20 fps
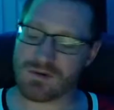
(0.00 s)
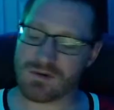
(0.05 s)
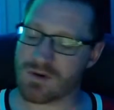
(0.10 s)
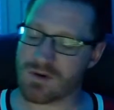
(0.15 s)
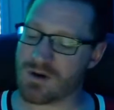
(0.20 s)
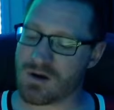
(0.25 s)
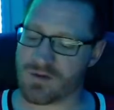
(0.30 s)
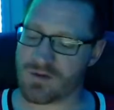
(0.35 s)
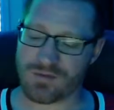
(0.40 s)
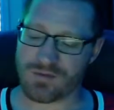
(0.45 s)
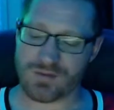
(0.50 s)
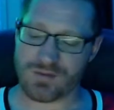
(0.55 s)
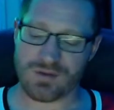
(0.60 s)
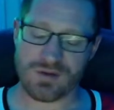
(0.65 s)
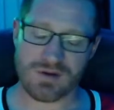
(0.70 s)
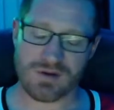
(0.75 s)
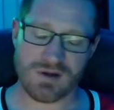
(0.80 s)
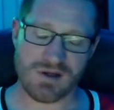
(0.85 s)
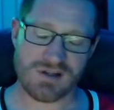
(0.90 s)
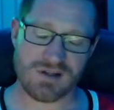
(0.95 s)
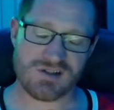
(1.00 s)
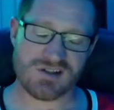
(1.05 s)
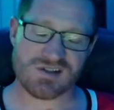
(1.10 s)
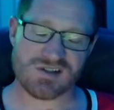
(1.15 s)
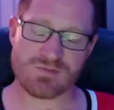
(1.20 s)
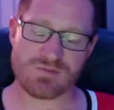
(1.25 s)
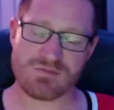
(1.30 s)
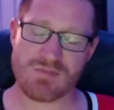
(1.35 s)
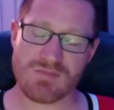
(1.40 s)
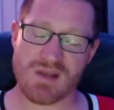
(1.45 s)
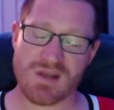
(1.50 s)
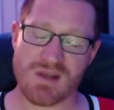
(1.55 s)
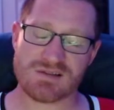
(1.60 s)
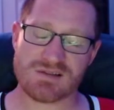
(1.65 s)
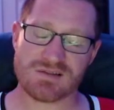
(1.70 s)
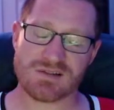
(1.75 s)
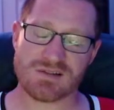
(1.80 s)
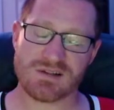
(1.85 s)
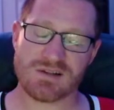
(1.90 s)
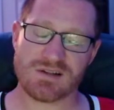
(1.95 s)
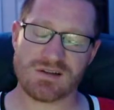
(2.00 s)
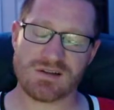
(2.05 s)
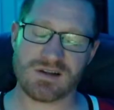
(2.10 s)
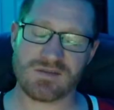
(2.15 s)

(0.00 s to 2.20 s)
oh, it just mentally